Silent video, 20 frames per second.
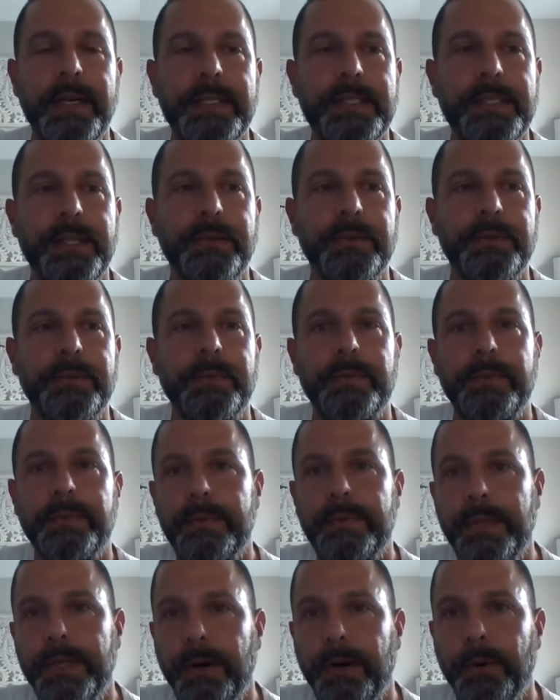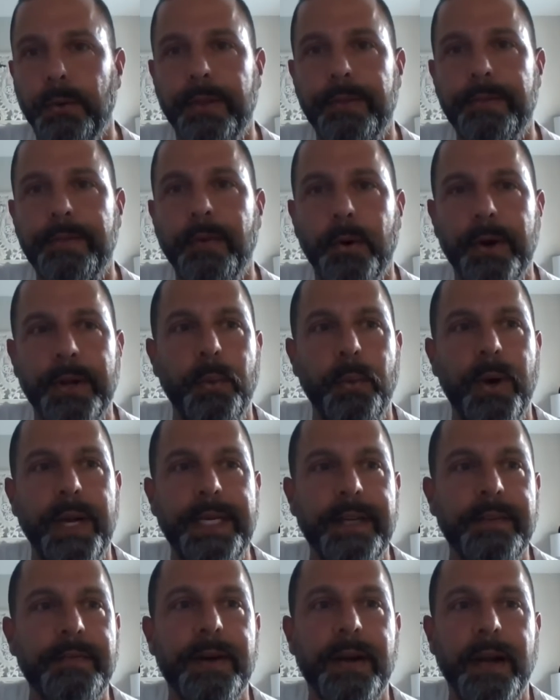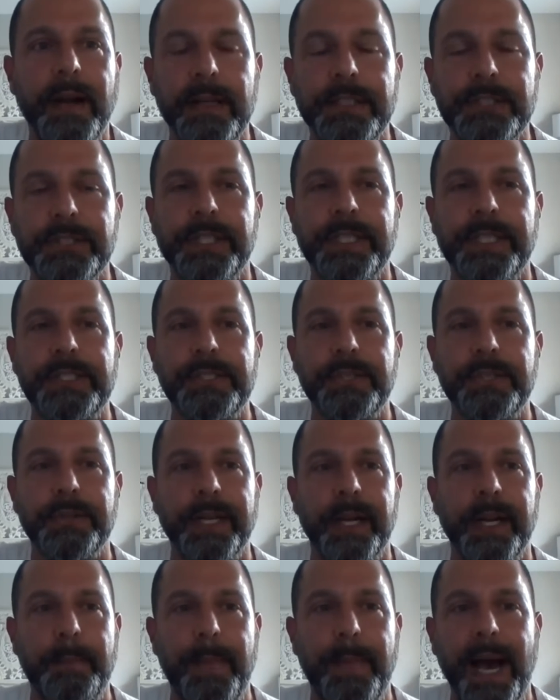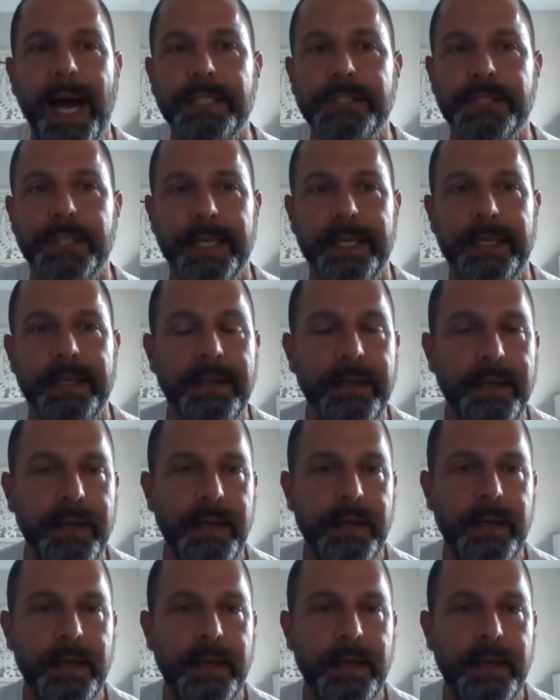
So, you know, with 41 different countries, you can imagine,